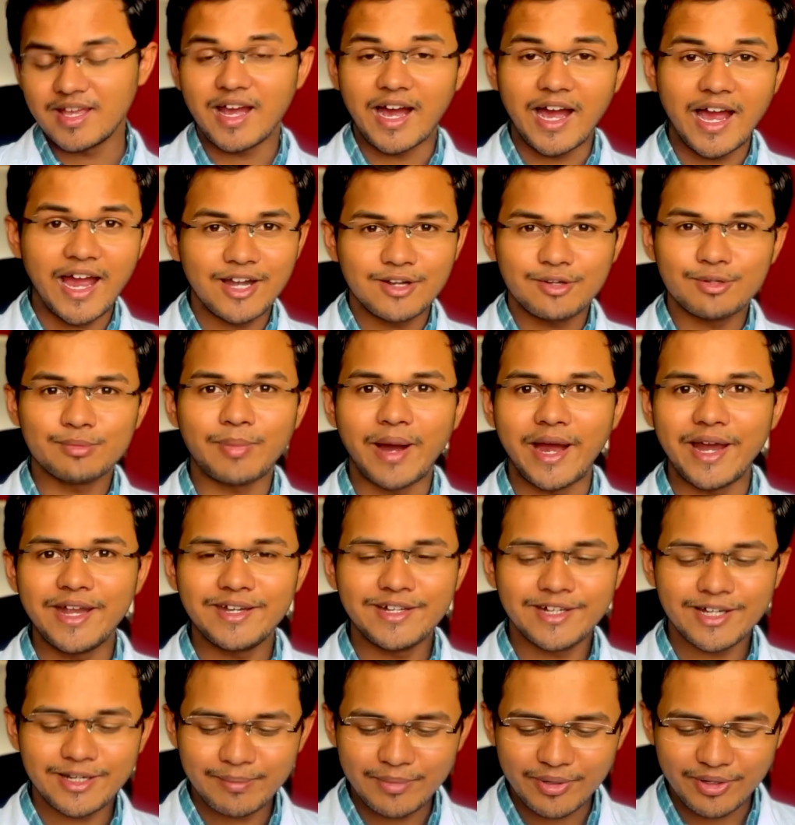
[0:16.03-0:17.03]
I had to
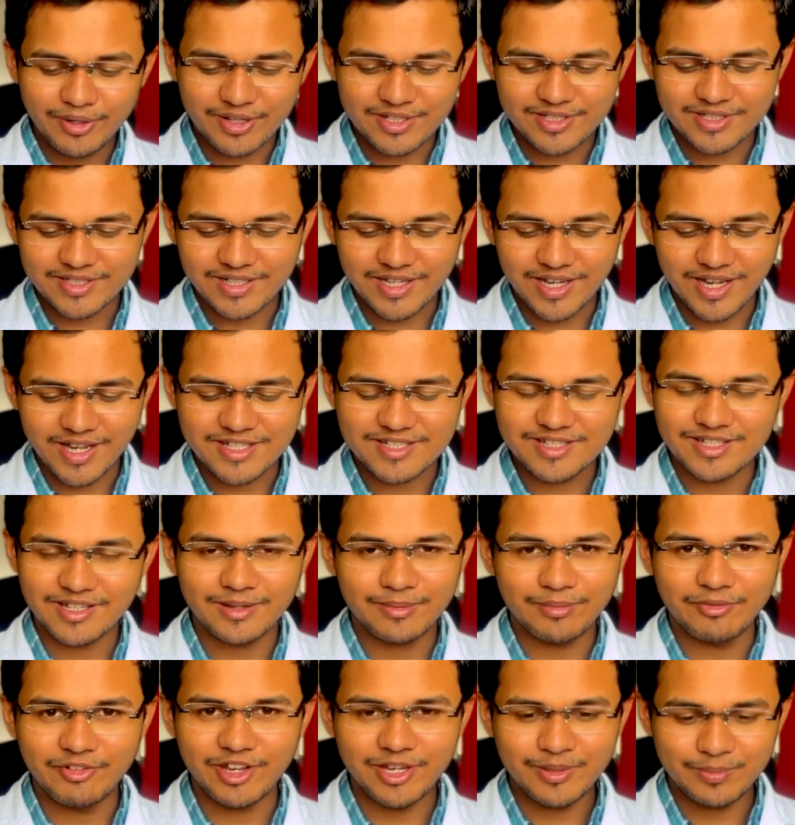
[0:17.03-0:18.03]
bind it because it has
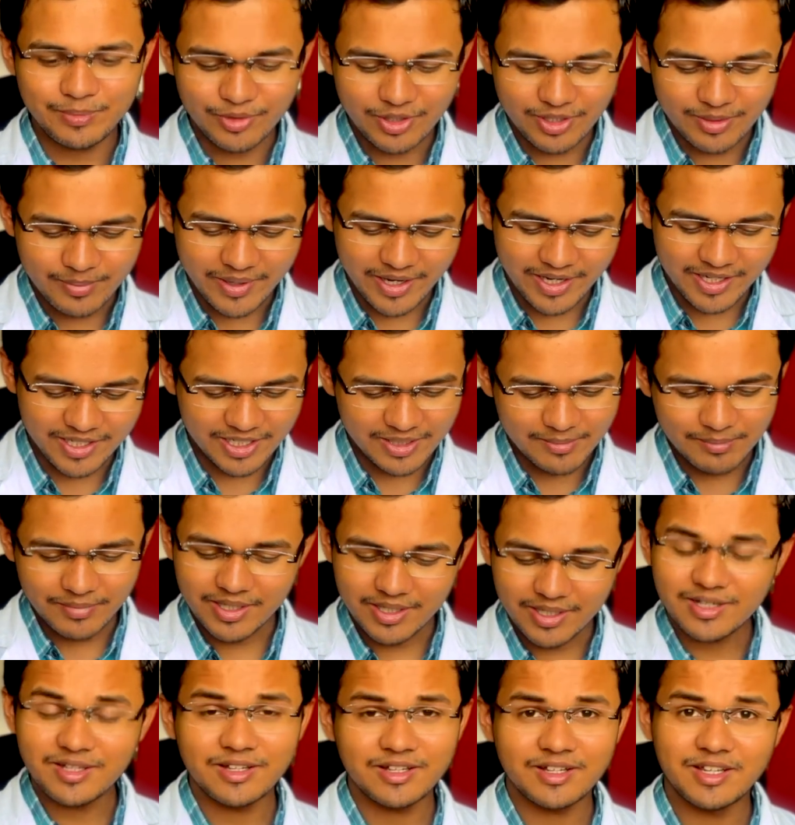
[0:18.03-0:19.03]
a very poor binding,
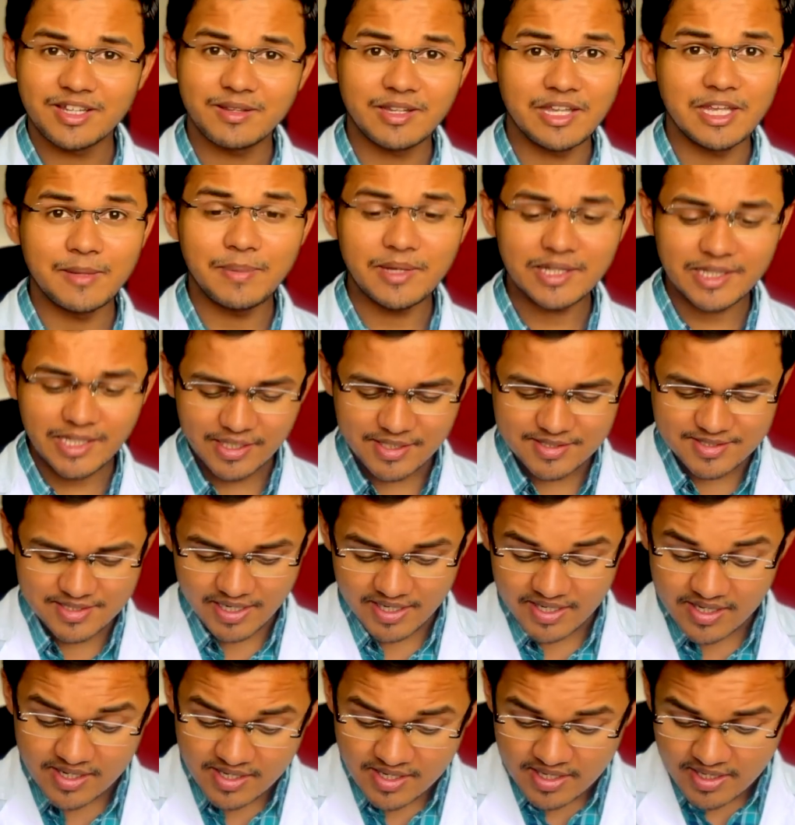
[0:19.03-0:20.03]
but keeping that
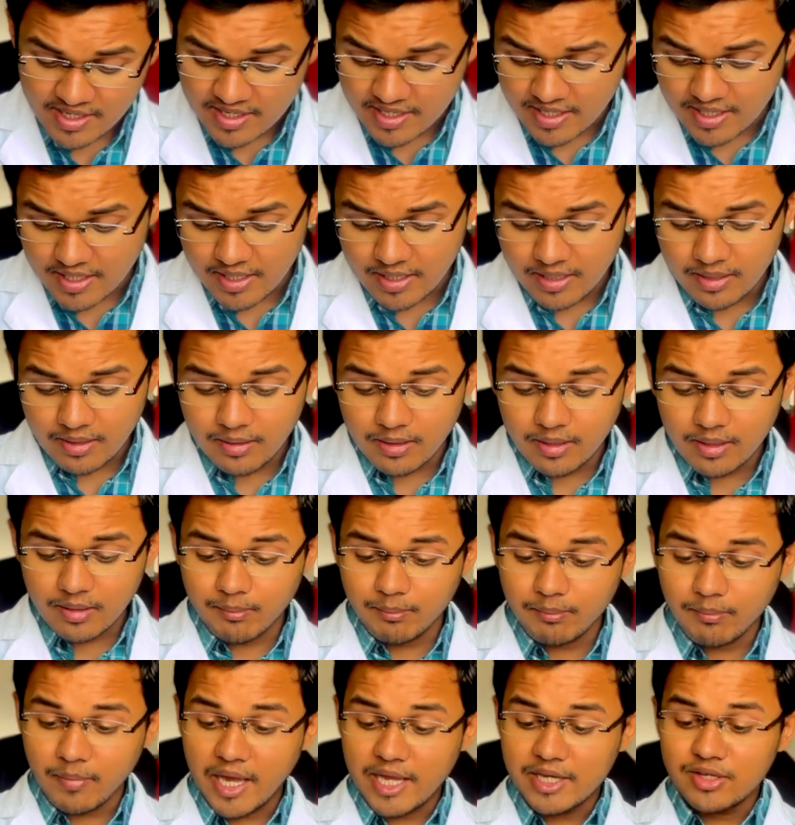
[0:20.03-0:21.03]
aside,
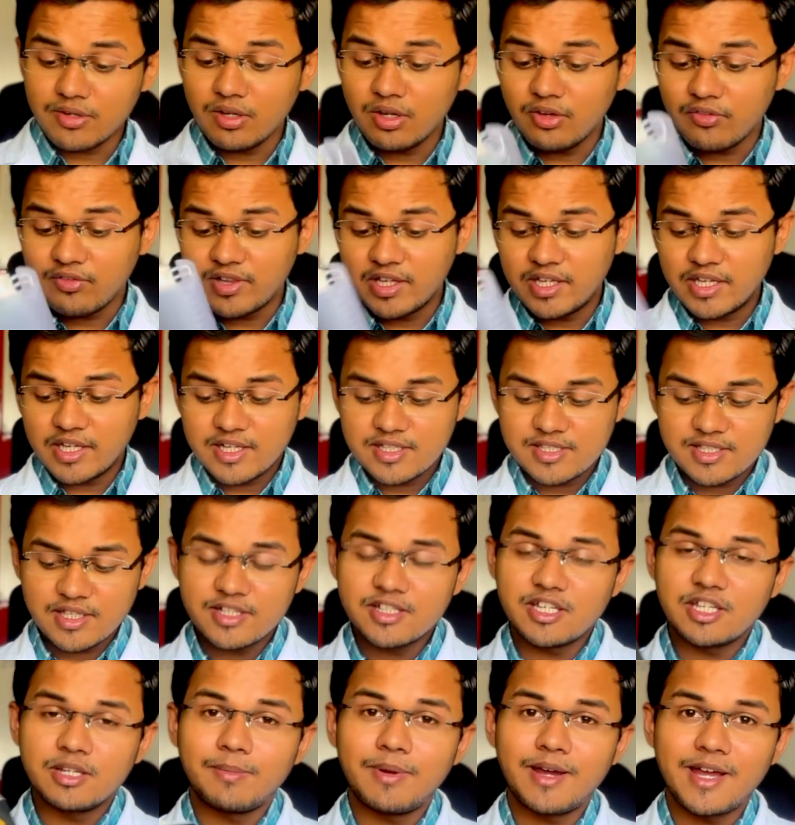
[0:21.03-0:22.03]
Manual of Clinical
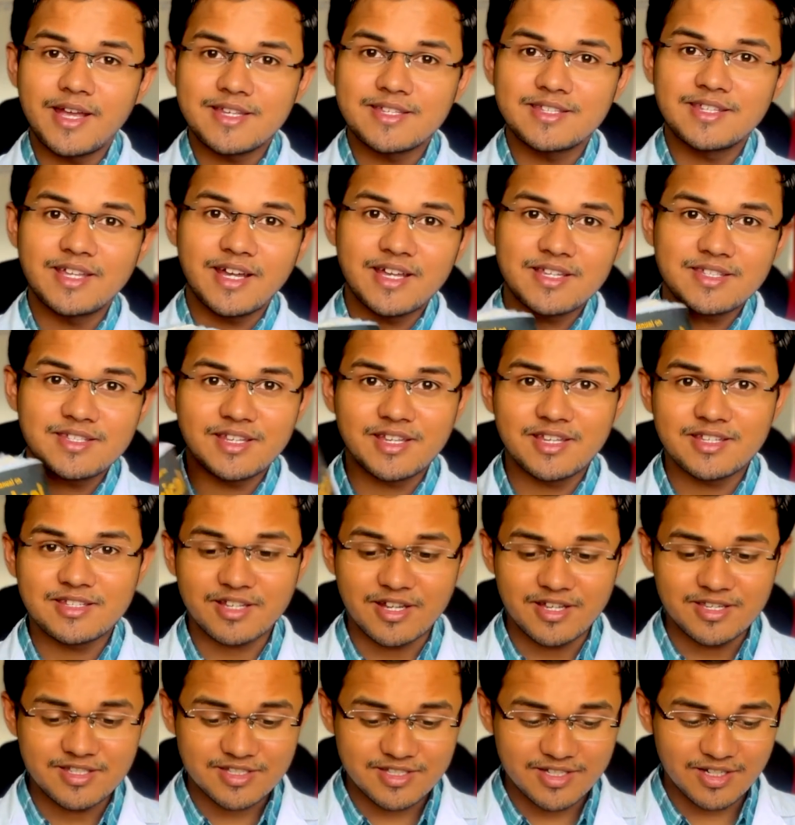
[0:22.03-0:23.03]
Surgery by S Das is
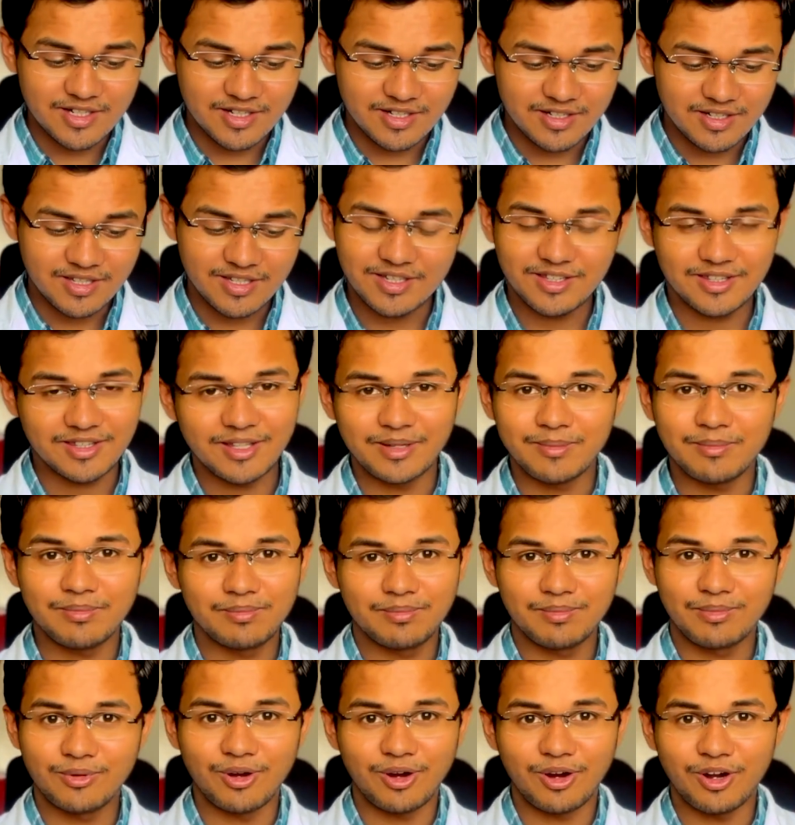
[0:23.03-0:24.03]
considered the
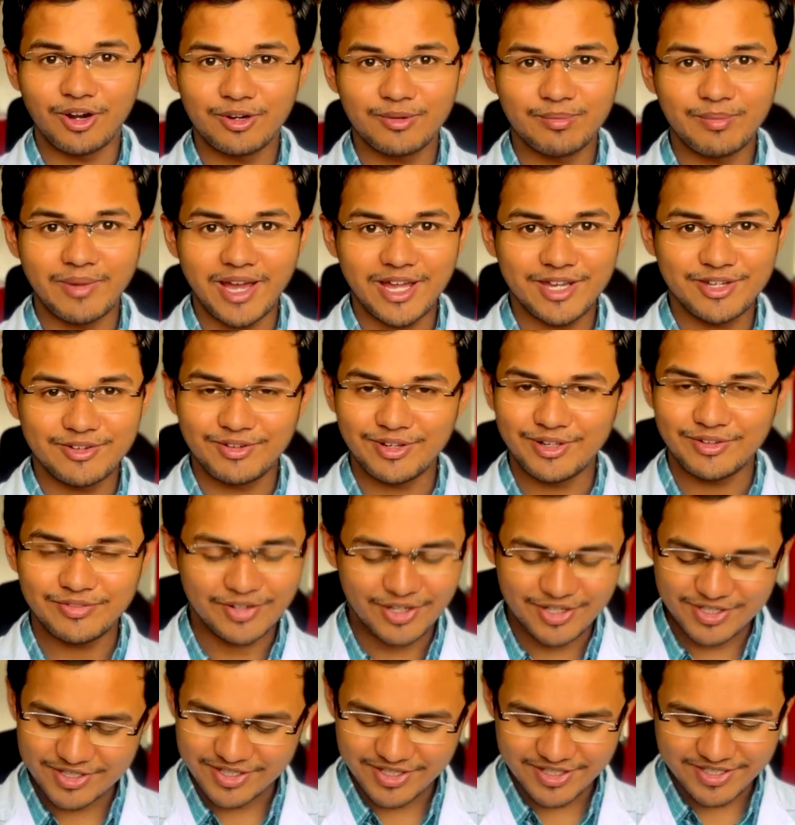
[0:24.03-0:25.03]
god manual
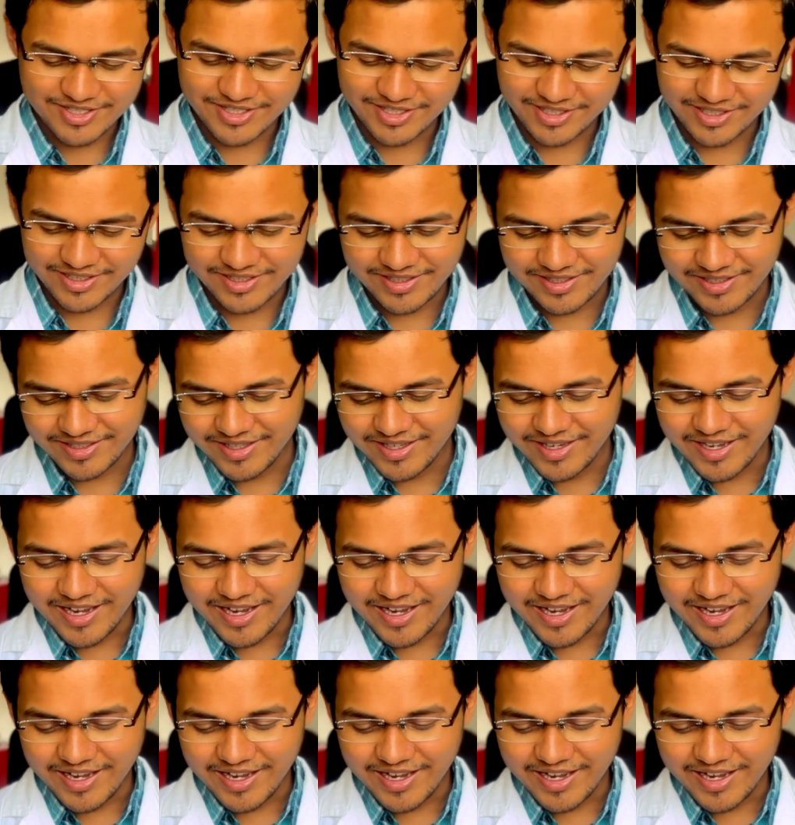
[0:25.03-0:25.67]
for surgery.